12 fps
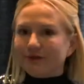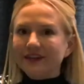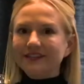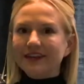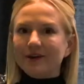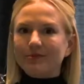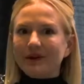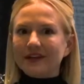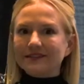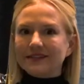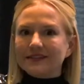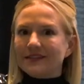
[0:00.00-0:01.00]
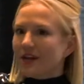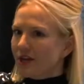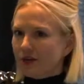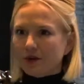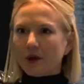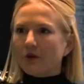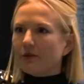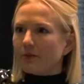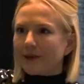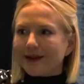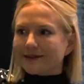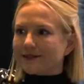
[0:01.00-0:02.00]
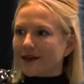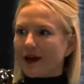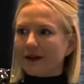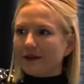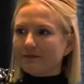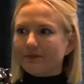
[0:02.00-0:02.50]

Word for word: retail prices. You know the brand's not